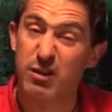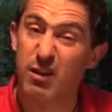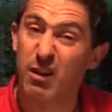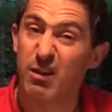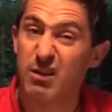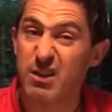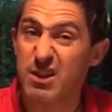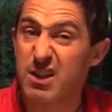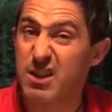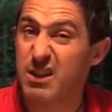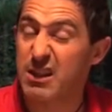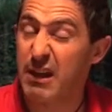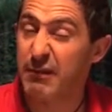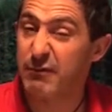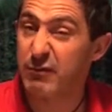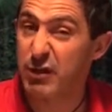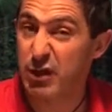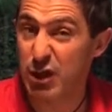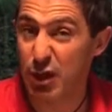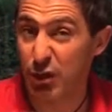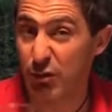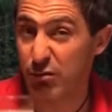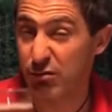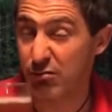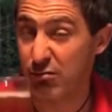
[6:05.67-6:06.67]
kind of
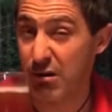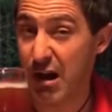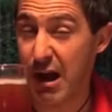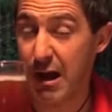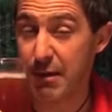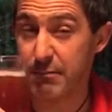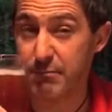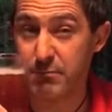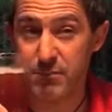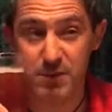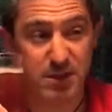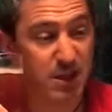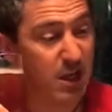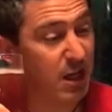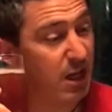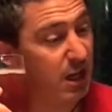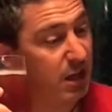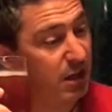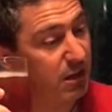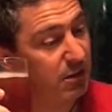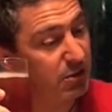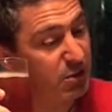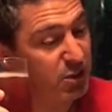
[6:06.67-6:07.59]
70 odd grams in a